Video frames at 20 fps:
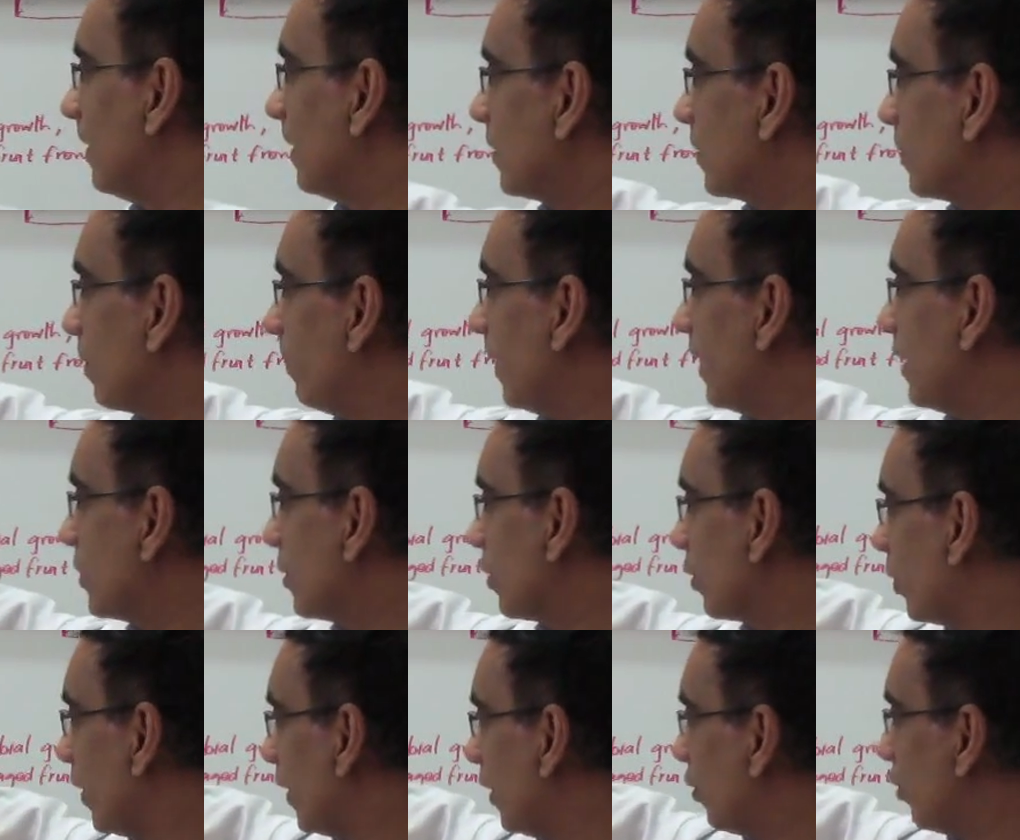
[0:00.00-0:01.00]
So
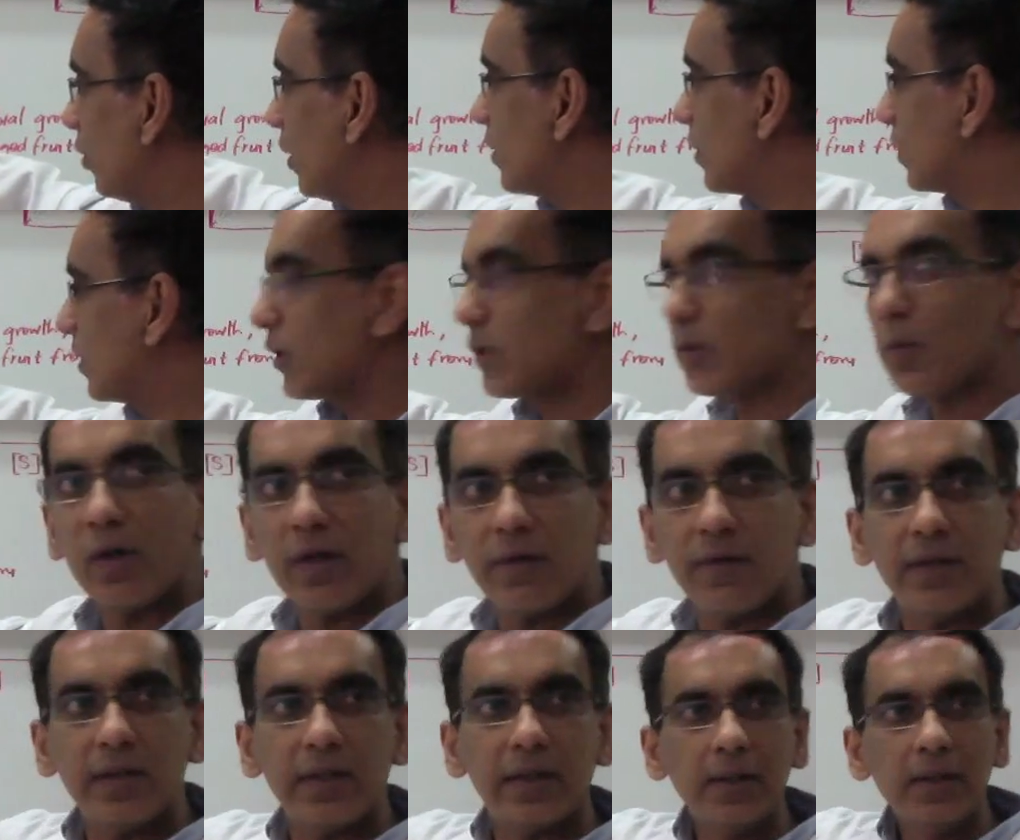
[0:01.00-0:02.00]
benzoquinone is just one
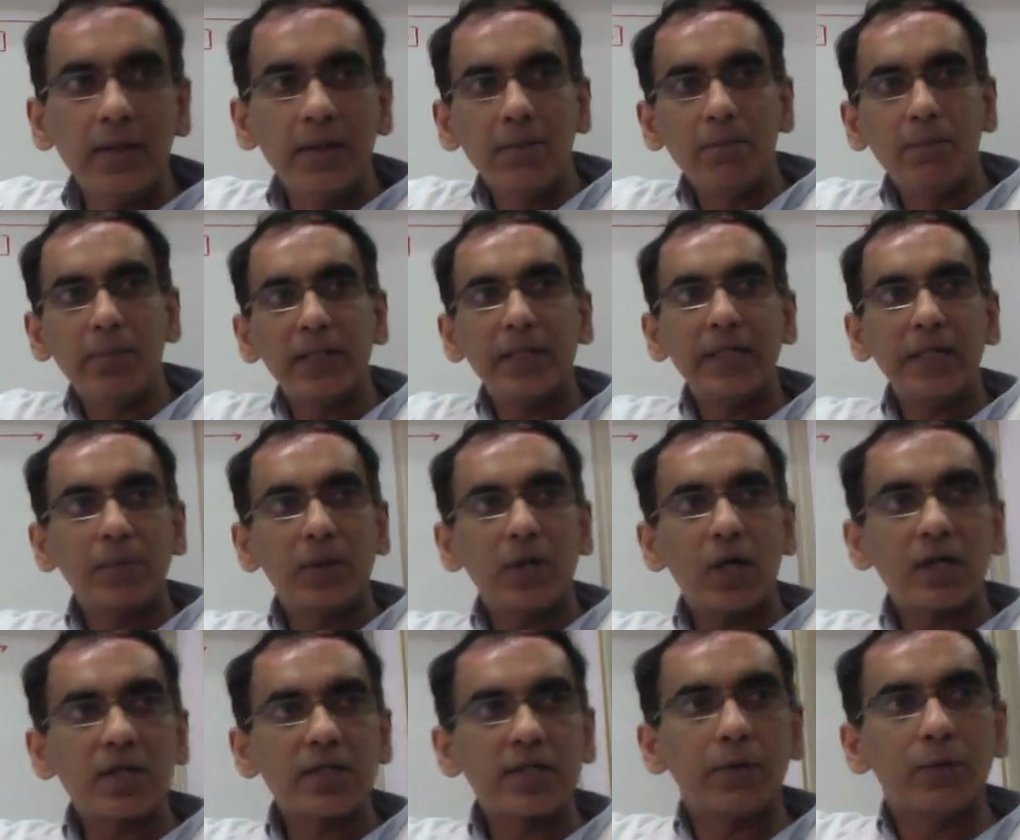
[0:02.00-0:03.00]
of the building
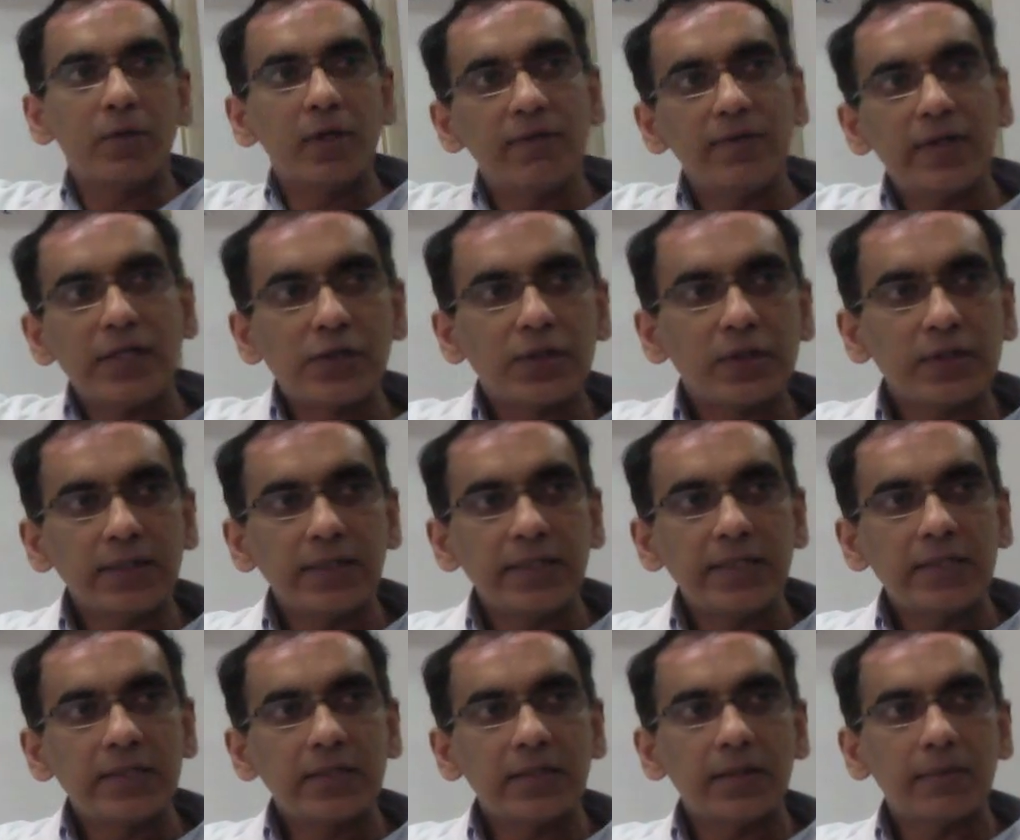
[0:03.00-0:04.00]
blocks that would eventually
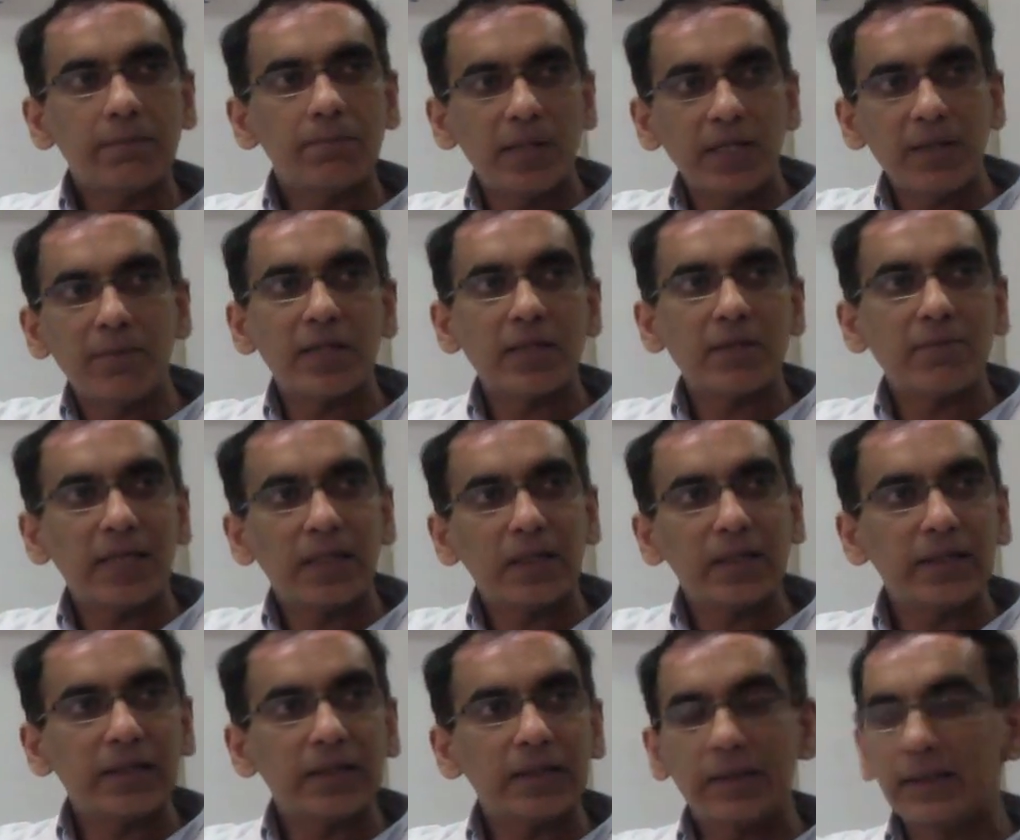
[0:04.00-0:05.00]
lead to the pigment
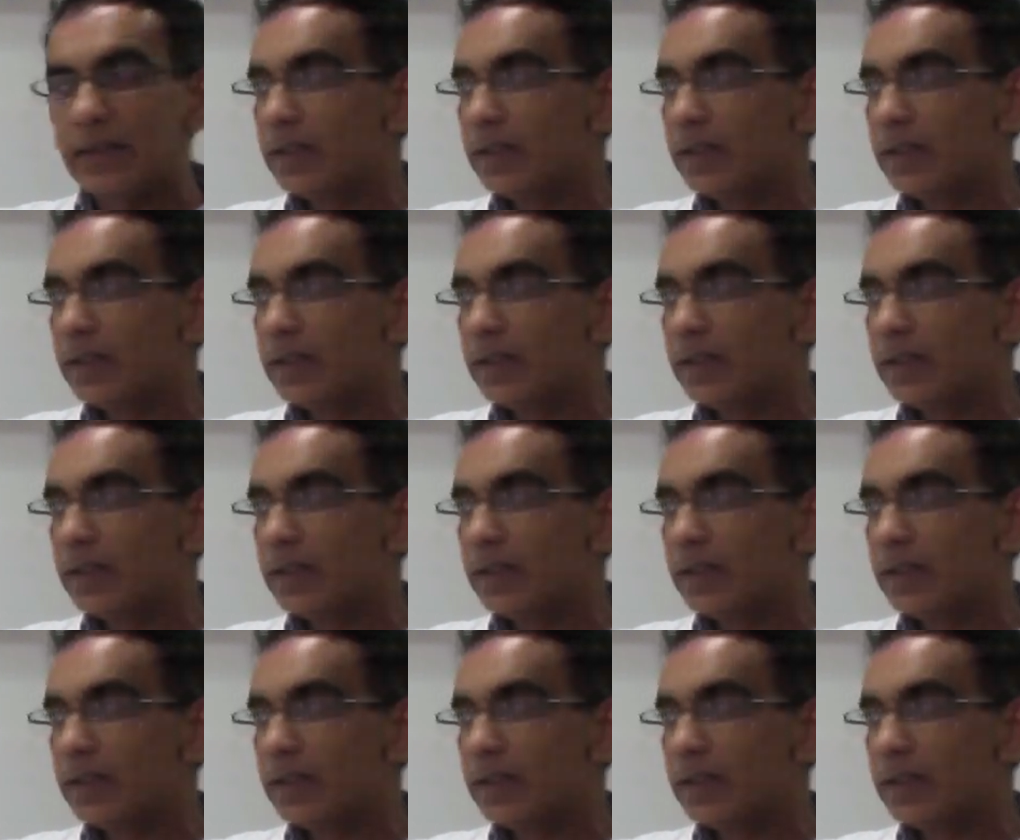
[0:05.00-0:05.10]
melanin.